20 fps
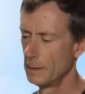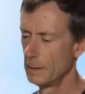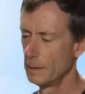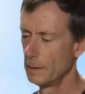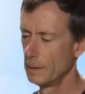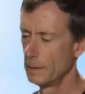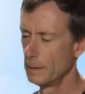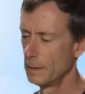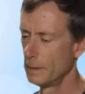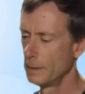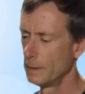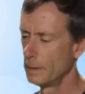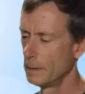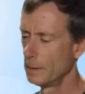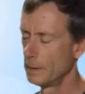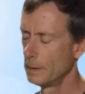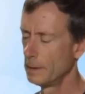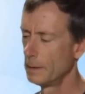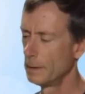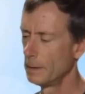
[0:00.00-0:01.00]

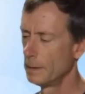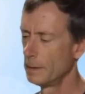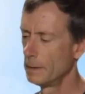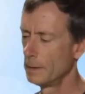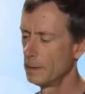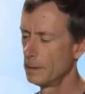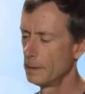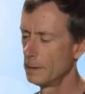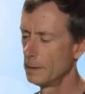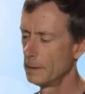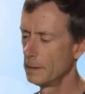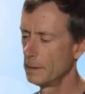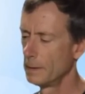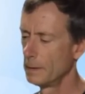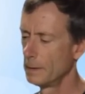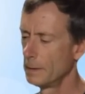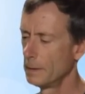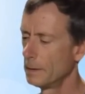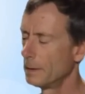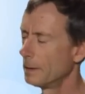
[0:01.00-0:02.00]

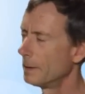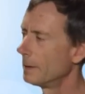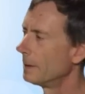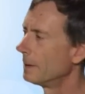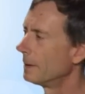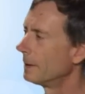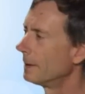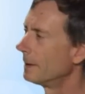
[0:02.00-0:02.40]
This person isn't speaking.